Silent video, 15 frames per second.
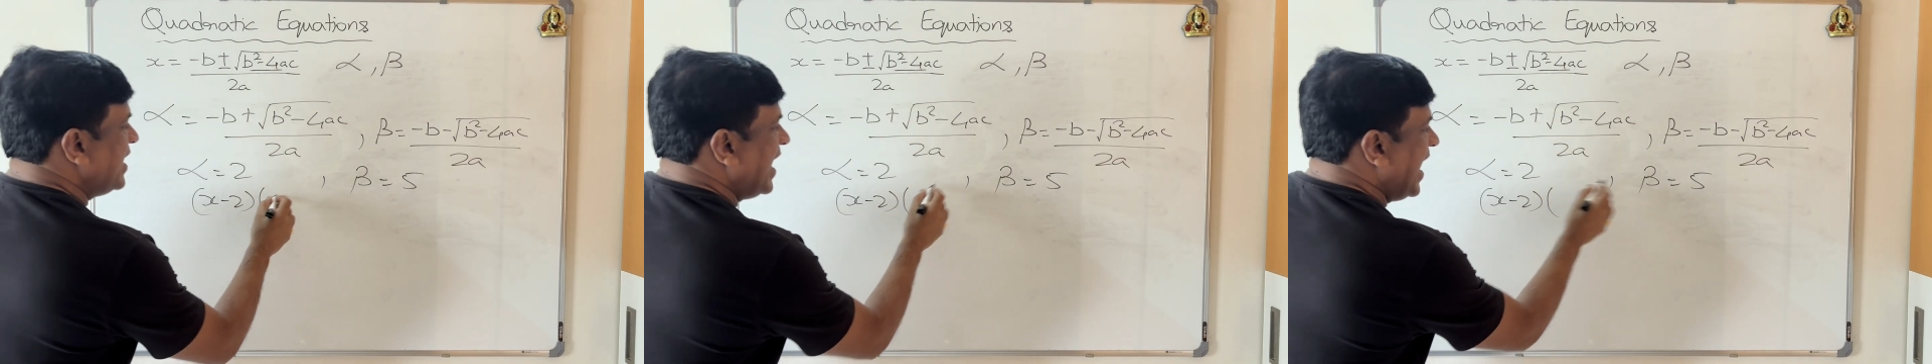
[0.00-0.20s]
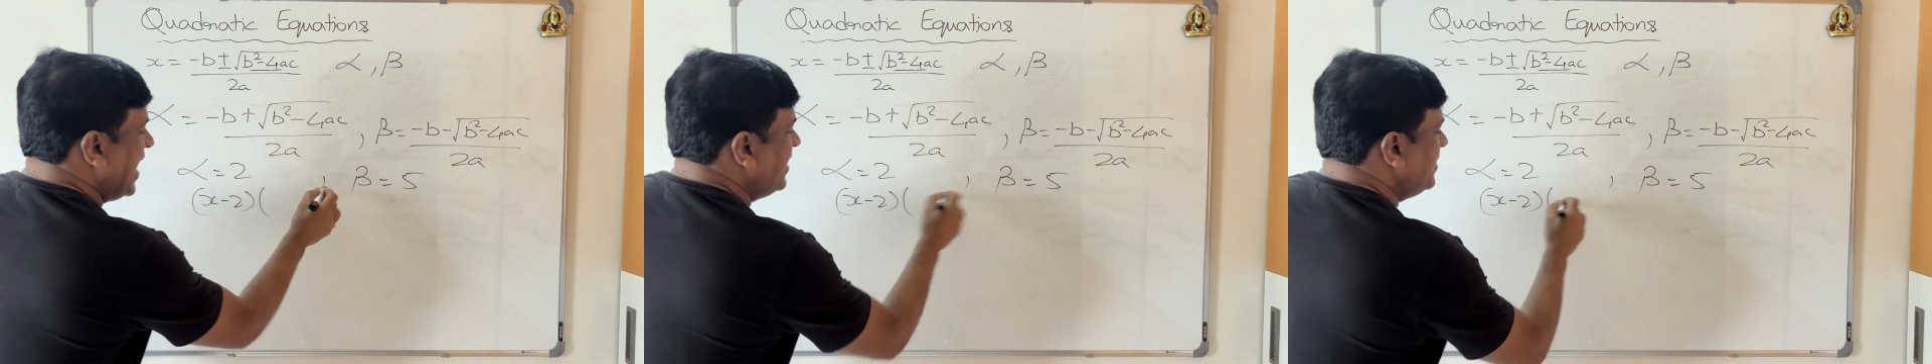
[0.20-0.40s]

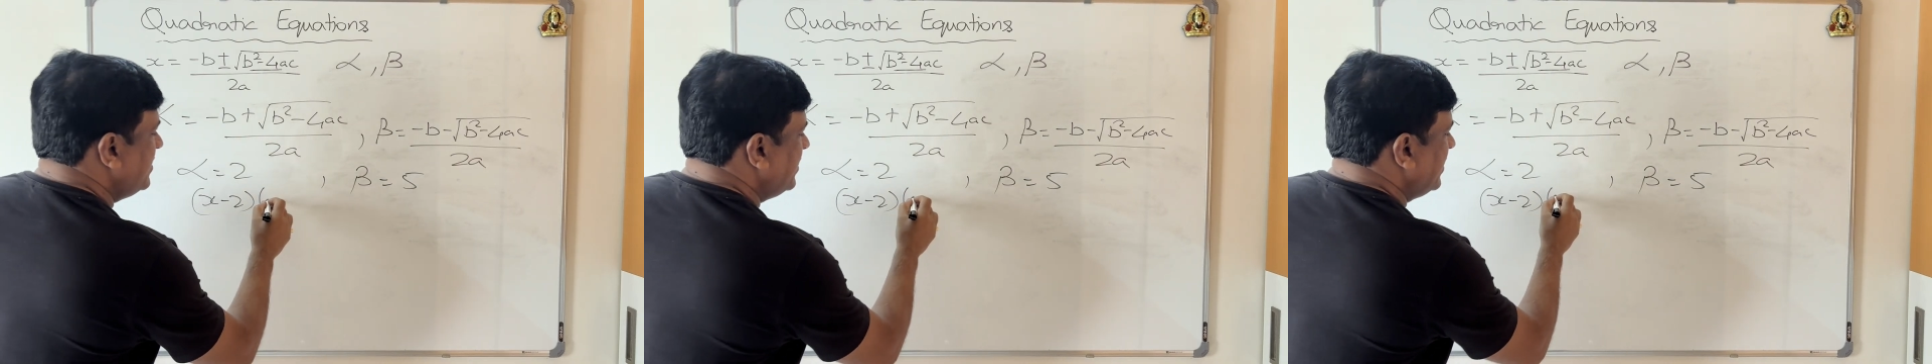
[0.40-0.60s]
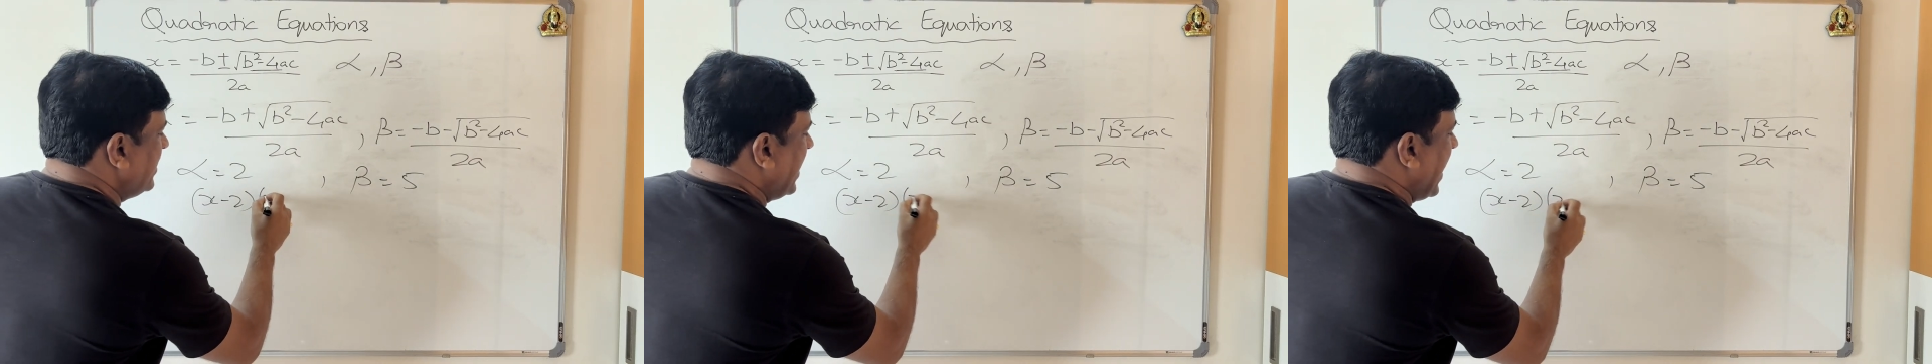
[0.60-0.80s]
and
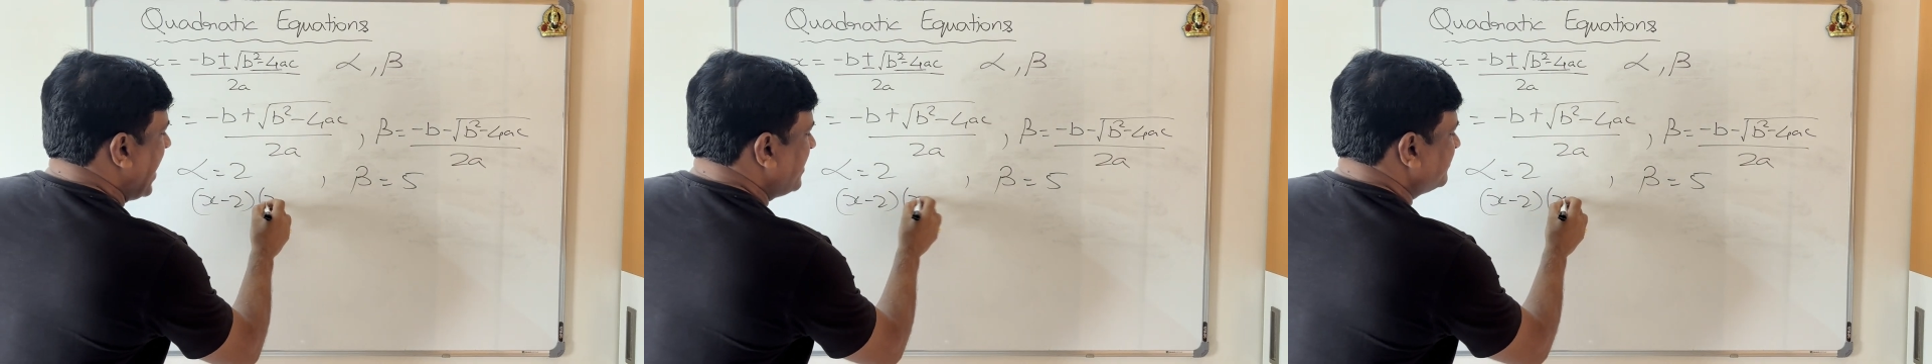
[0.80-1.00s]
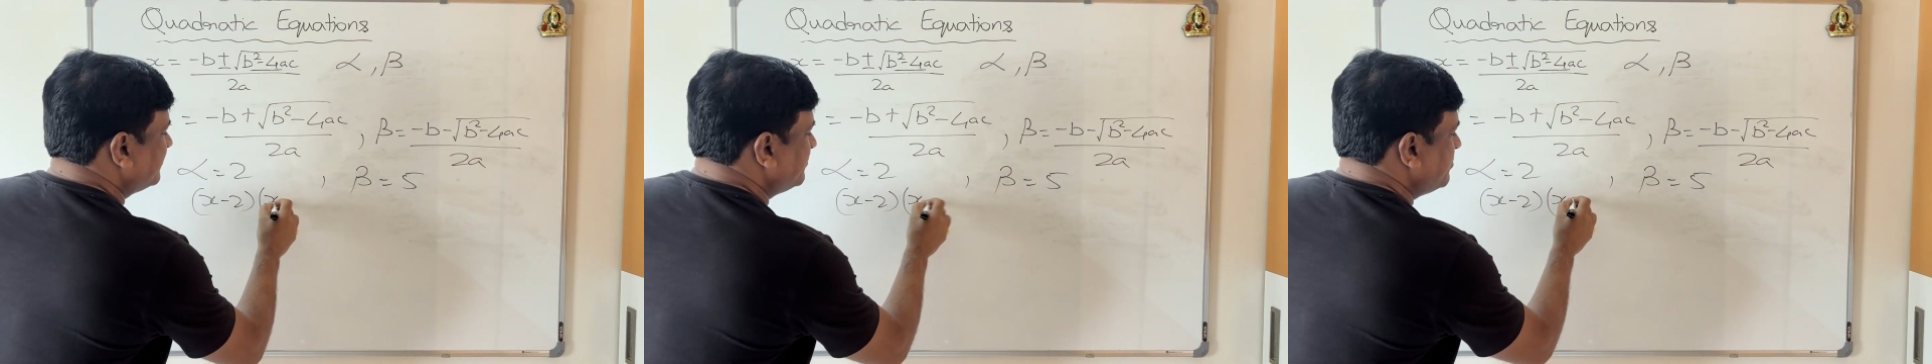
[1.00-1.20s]

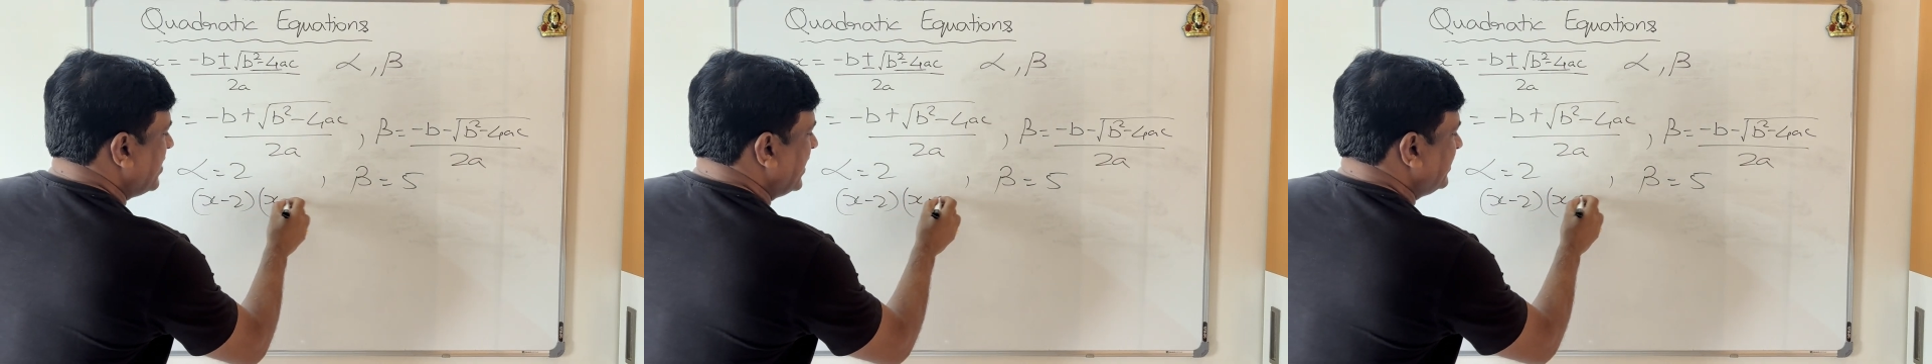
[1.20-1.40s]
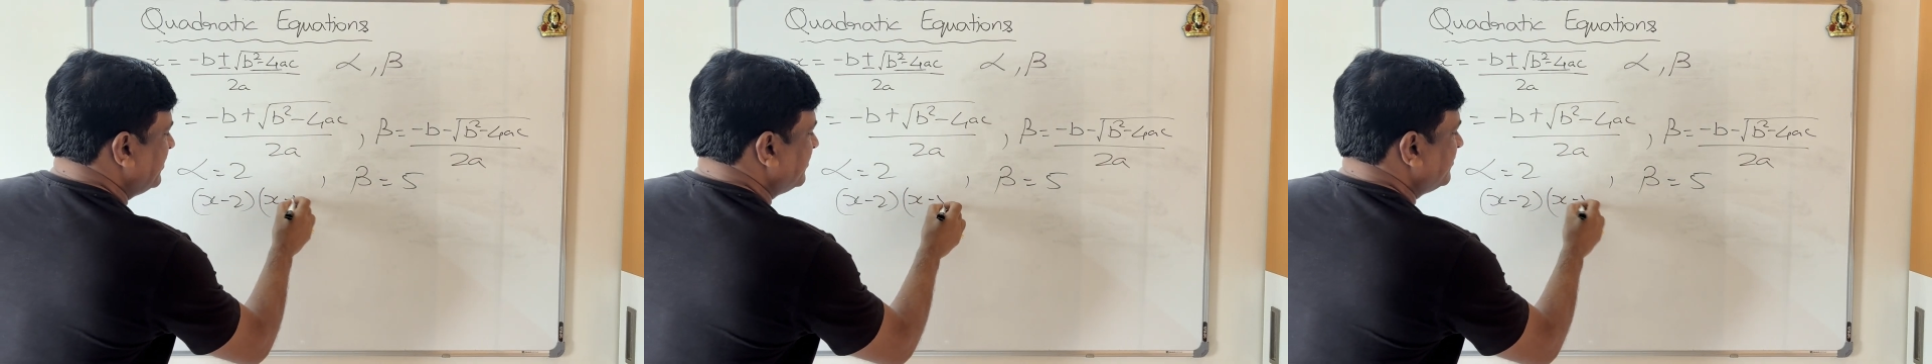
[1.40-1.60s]
x
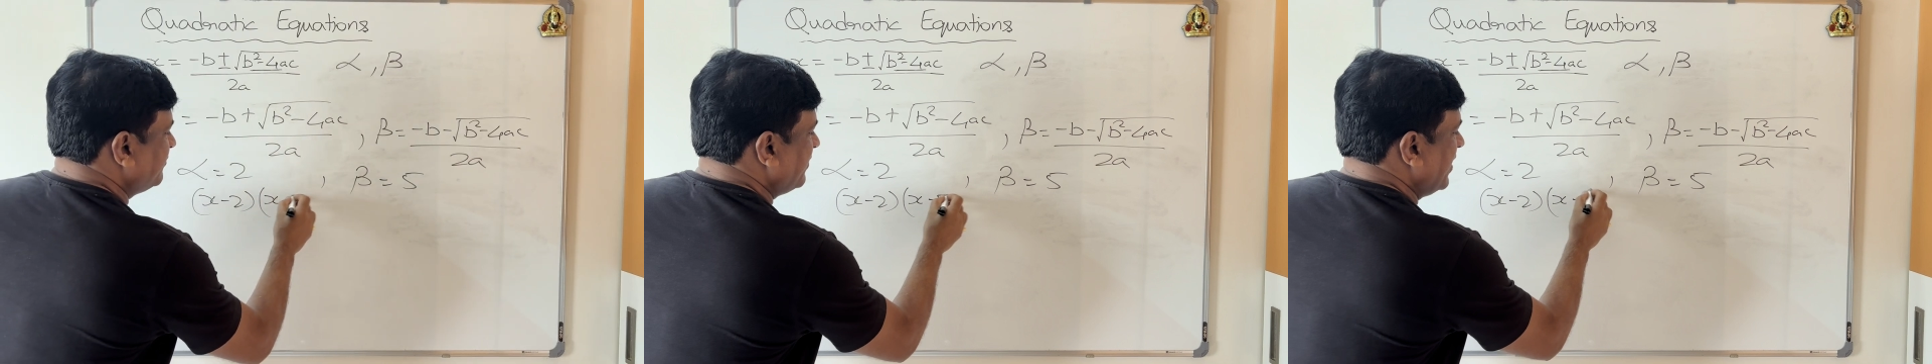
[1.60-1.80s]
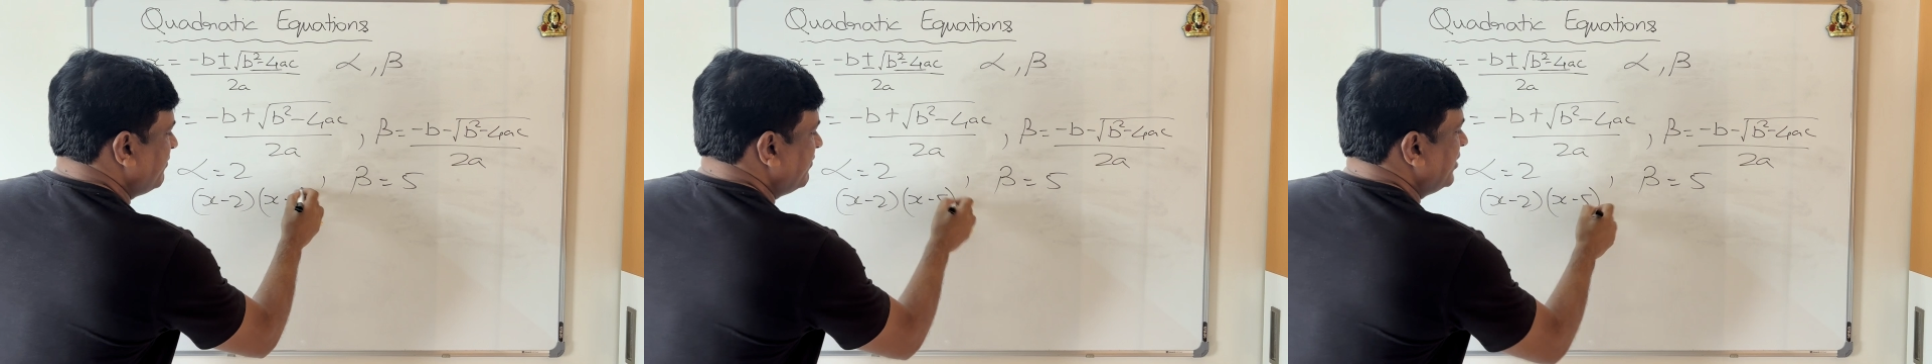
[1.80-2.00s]
minus 5.